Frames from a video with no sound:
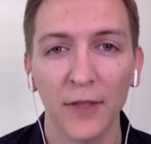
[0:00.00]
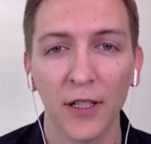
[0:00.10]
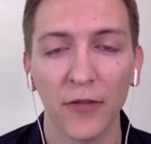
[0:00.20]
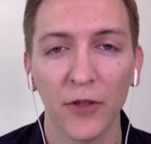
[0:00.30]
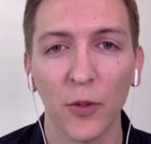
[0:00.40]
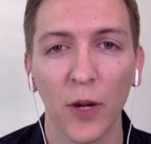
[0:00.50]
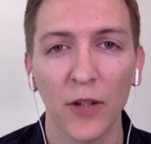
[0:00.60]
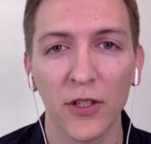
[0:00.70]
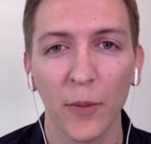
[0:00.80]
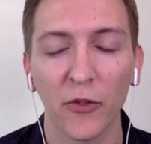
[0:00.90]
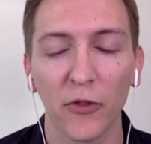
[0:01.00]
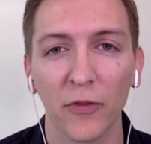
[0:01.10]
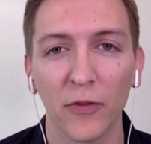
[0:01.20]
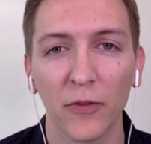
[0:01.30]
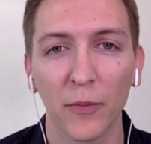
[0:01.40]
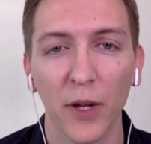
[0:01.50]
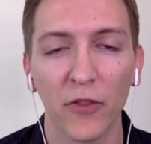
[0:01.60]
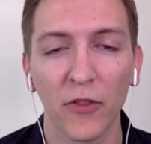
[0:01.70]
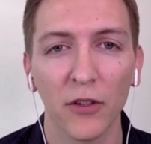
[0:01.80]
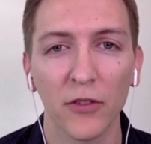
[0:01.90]
If you watch some of my
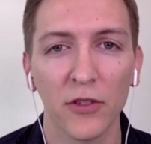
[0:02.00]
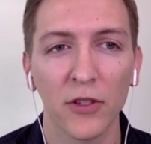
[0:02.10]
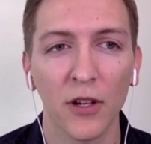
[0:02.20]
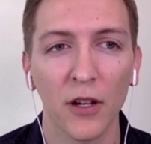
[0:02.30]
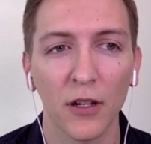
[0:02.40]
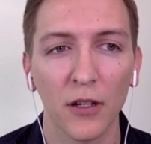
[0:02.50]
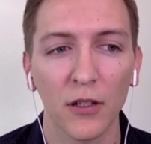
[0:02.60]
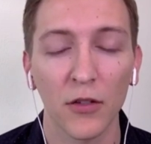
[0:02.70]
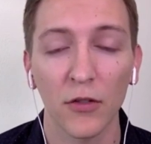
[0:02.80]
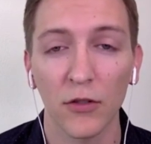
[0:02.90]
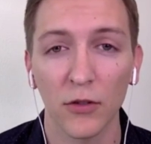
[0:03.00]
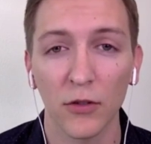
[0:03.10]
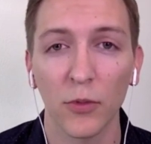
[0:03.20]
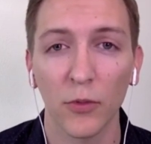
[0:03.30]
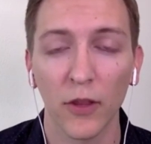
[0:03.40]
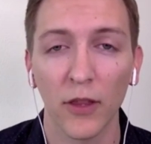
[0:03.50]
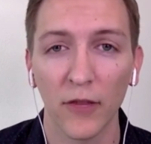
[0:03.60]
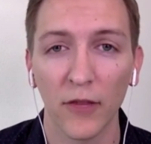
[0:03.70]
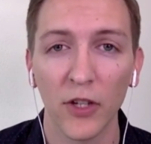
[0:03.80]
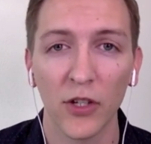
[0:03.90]
videos on YouTube with
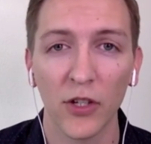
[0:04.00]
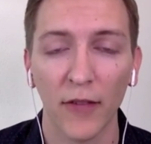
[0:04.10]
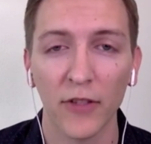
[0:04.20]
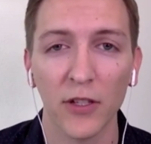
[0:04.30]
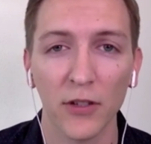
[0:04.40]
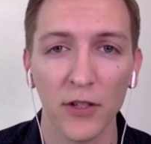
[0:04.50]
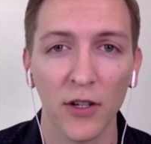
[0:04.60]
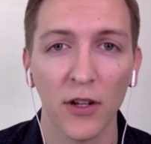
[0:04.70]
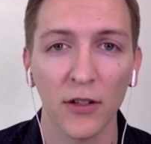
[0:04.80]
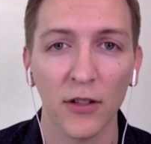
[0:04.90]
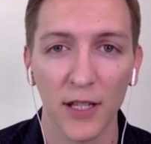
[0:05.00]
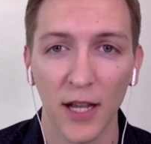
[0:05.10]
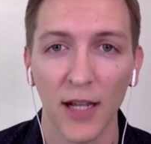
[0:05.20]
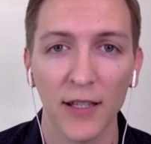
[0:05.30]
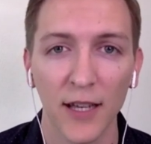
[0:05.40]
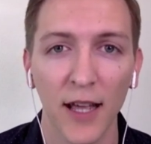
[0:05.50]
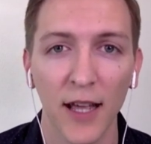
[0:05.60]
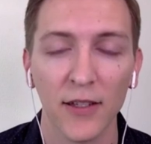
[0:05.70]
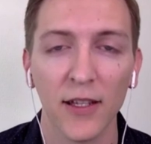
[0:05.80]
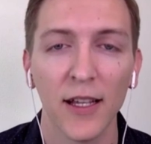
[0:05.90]
InVision, I have a series called Design
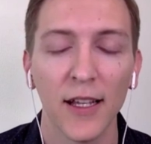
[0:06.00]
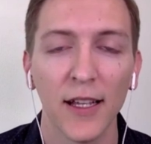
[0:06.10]
Snacks.